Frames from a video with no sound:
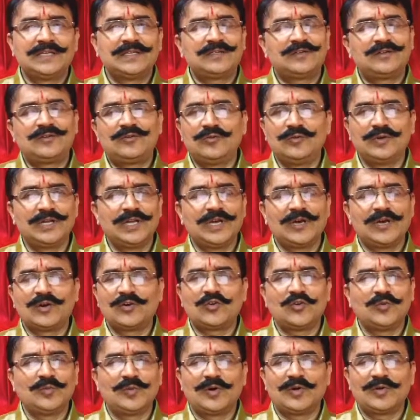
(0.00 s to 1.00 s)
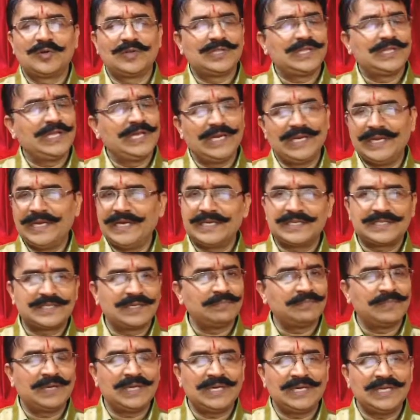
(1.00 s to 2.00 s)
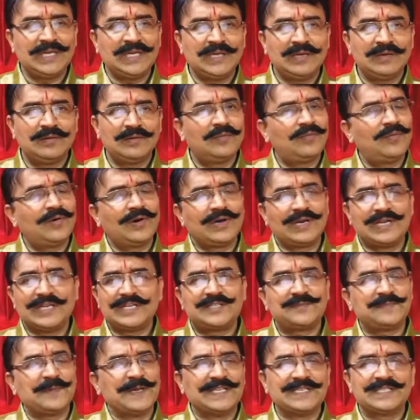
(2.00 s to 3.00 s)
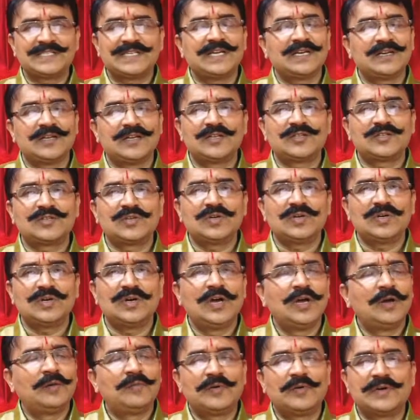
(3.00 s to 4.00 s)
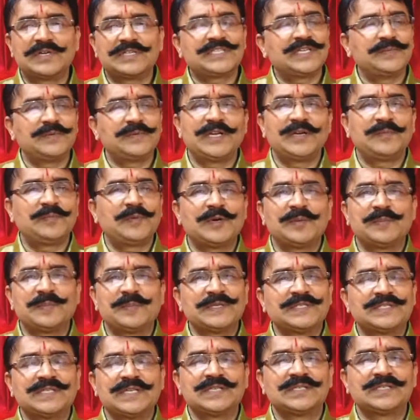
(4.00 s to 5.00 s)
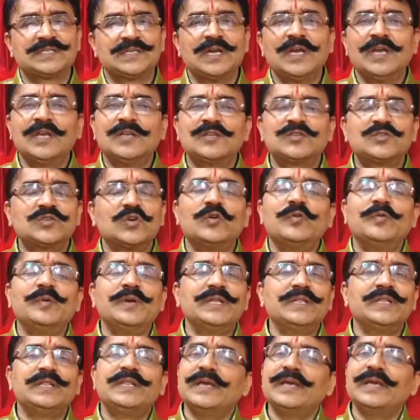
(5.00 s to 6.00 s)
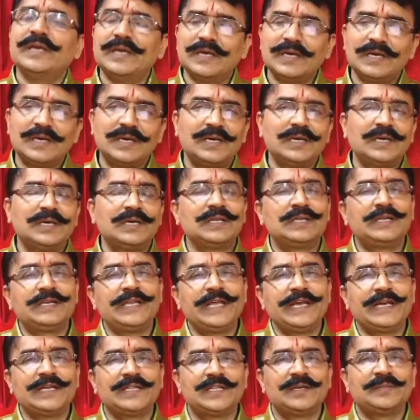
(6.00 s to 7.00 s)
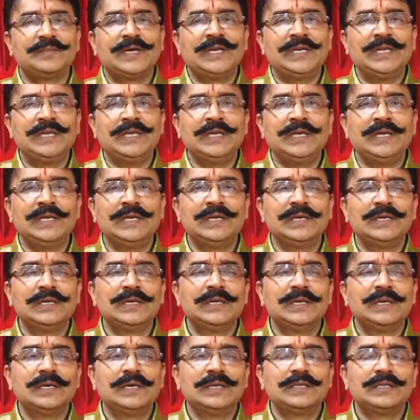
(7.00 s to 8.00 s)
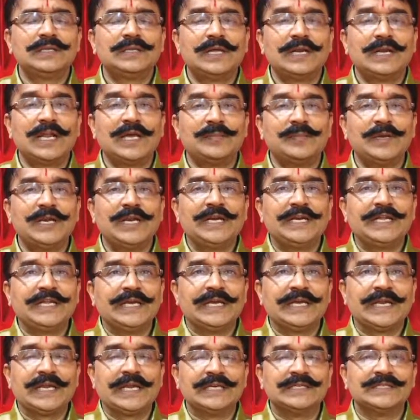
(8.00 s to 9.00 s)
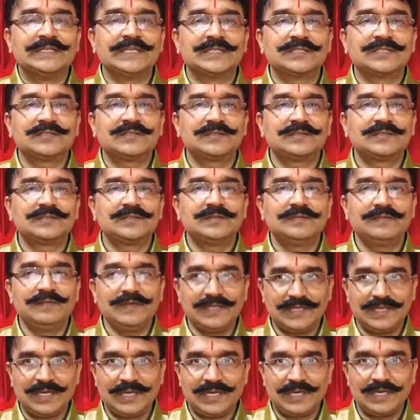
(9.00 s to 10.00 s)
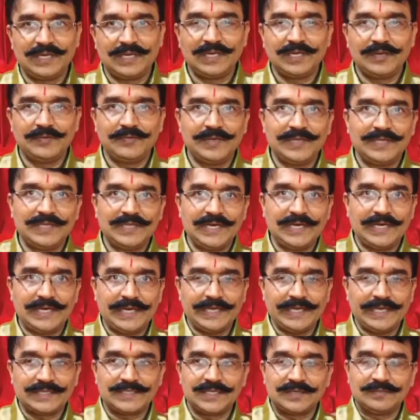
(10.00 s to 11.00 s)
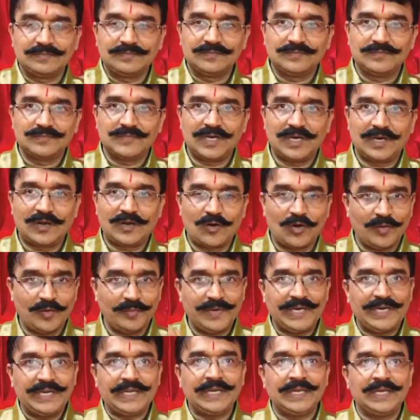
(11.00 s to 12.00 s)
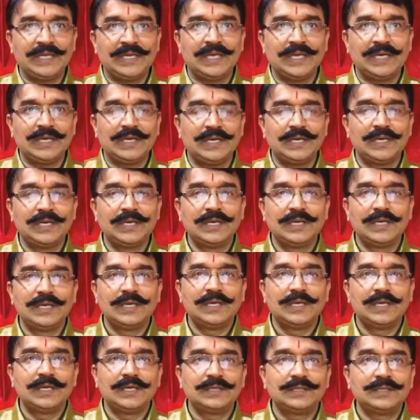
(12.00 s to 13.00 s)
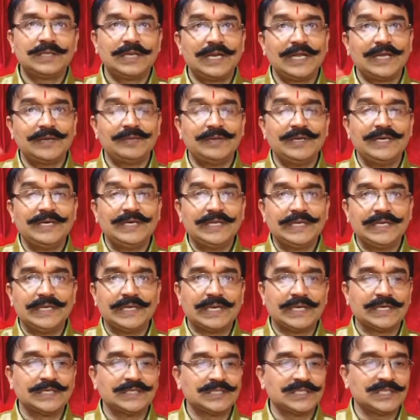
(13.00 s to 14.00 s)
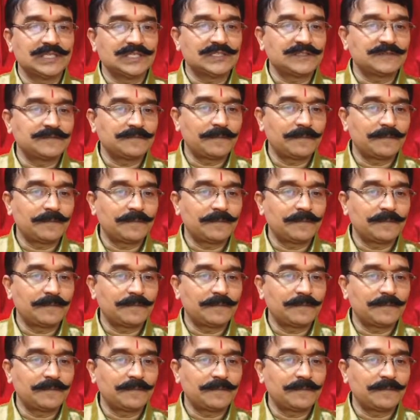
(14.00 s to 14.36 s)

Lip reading: Today or tomorrow they need some money for expansion also, for several purposes. So when they take the money, the liability arises. When they take some raw material, the liability arises.